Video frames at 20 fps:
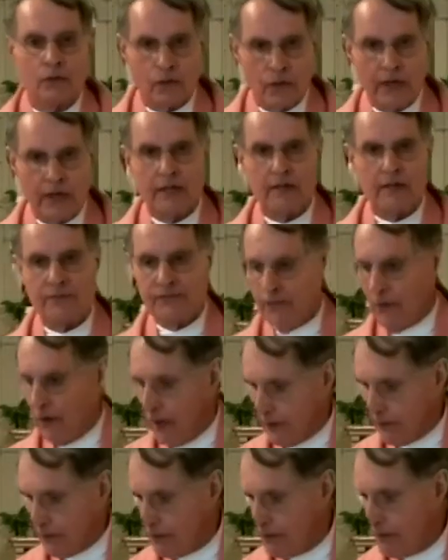
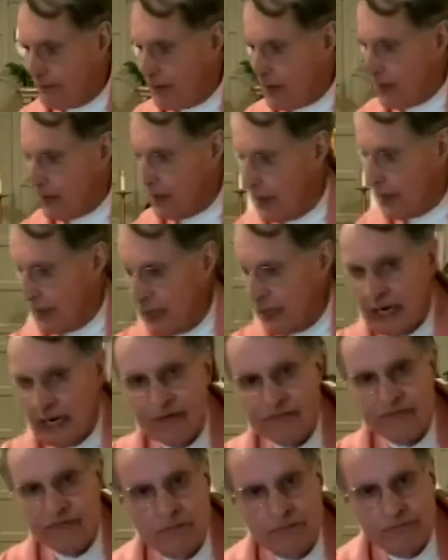grandfather, and
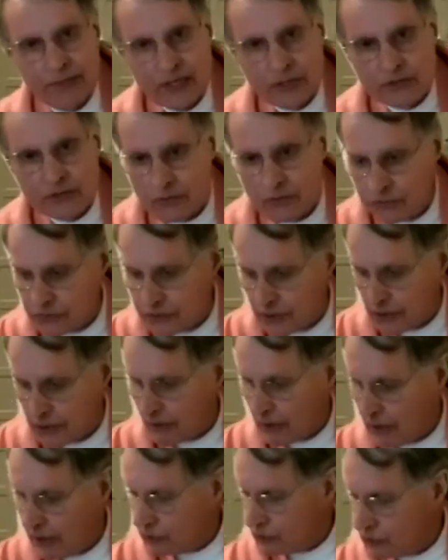I have some pictures
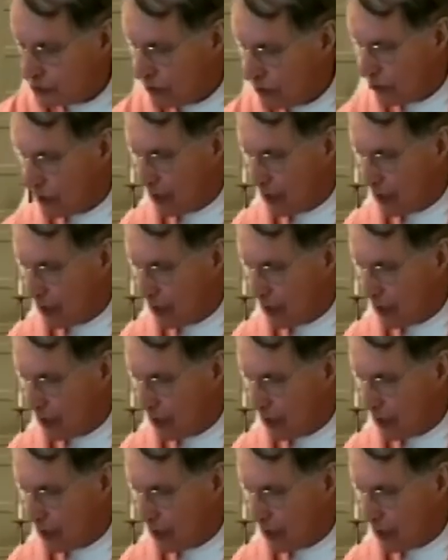here. I